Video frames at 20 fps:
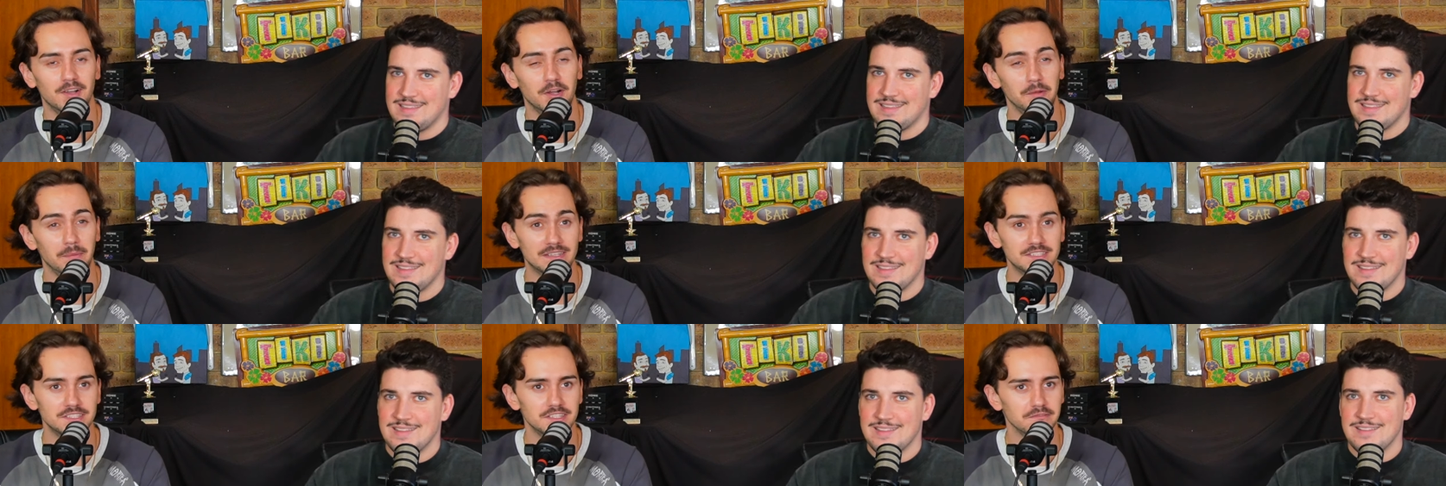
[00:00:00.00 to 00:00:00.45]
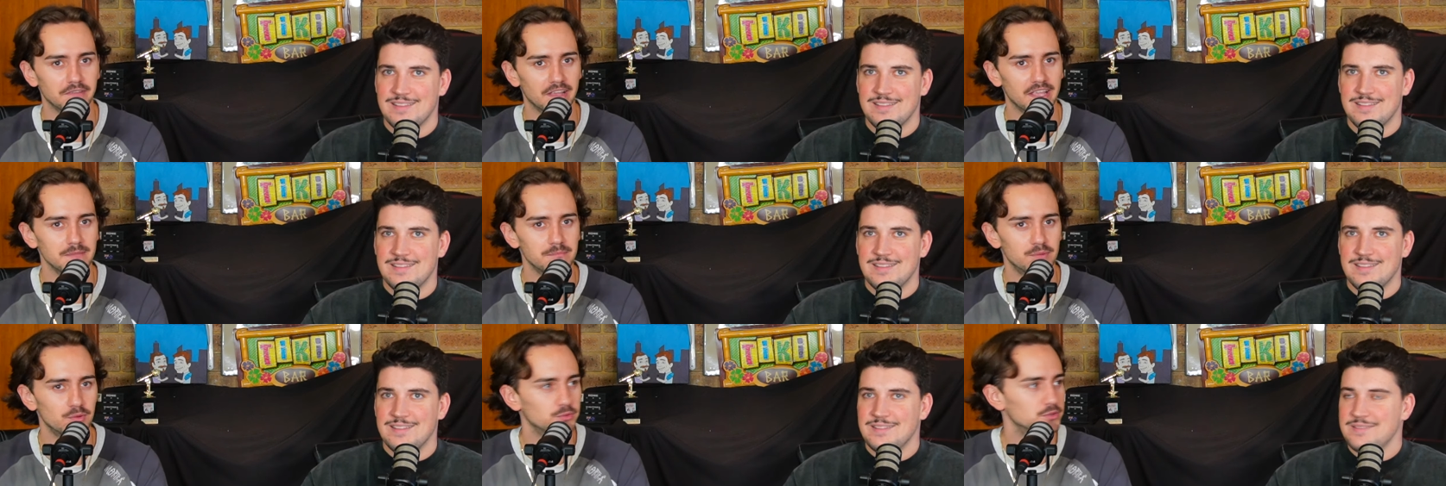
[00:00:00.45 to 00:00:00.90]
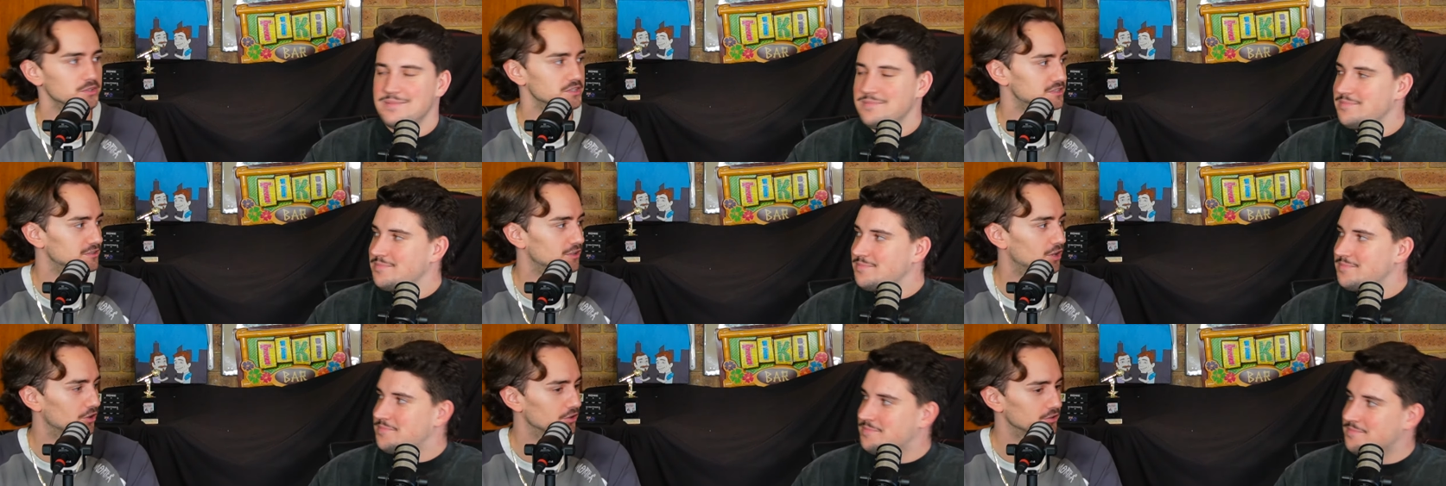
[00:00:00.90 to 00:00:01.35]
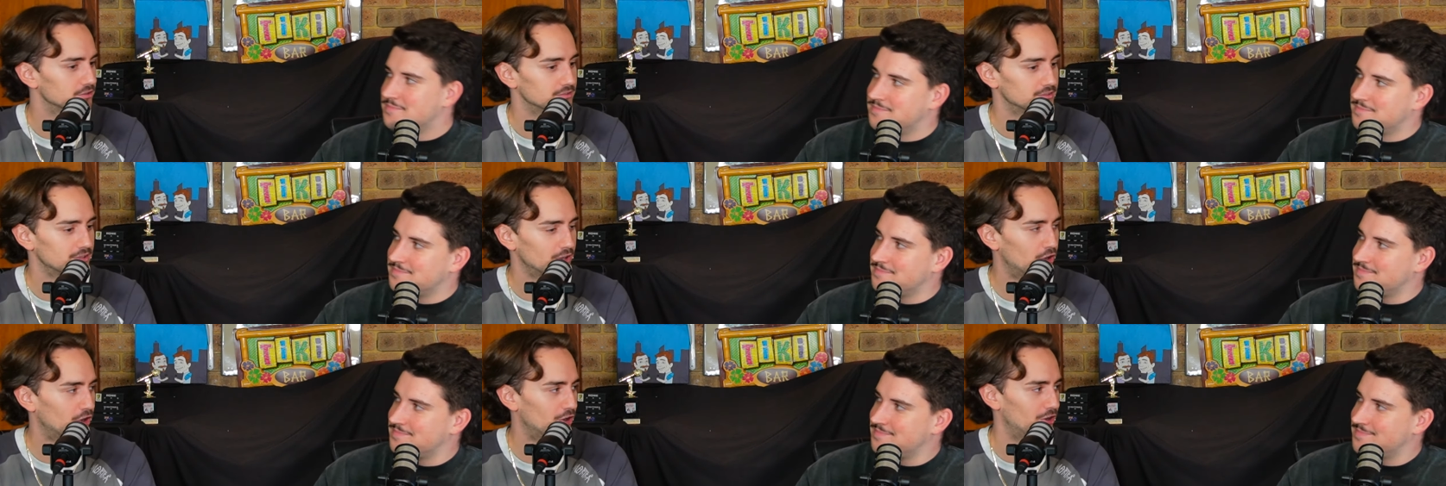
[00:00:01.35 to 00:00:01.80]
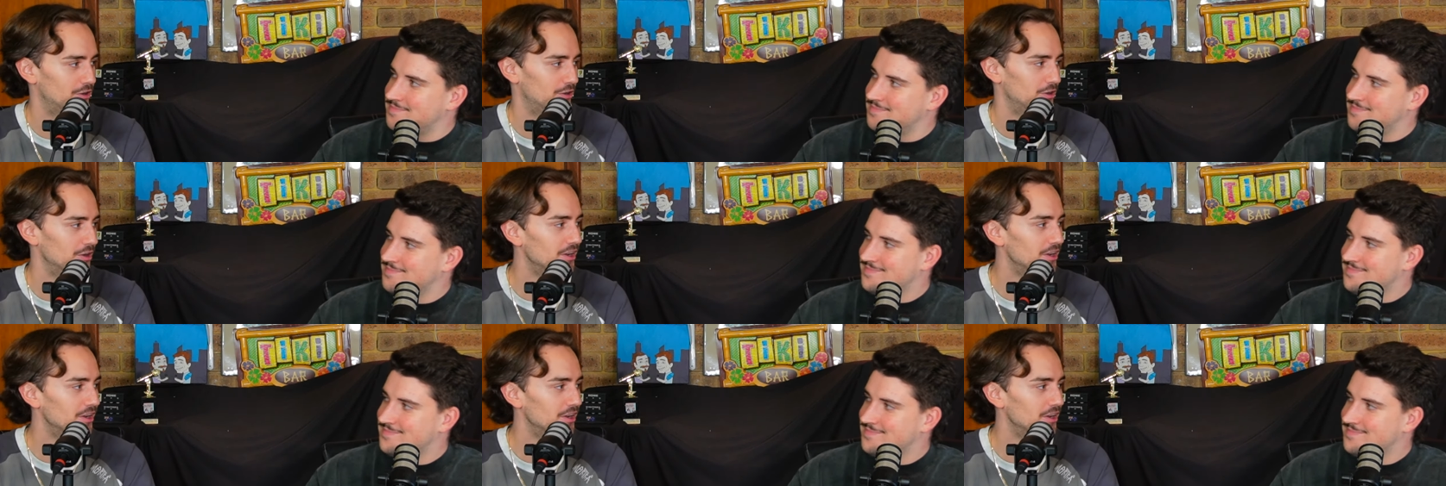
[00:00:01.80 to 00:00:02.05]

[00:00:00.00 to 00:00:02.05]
Speaker 1: I imagine if he pulled a Sloan, oh,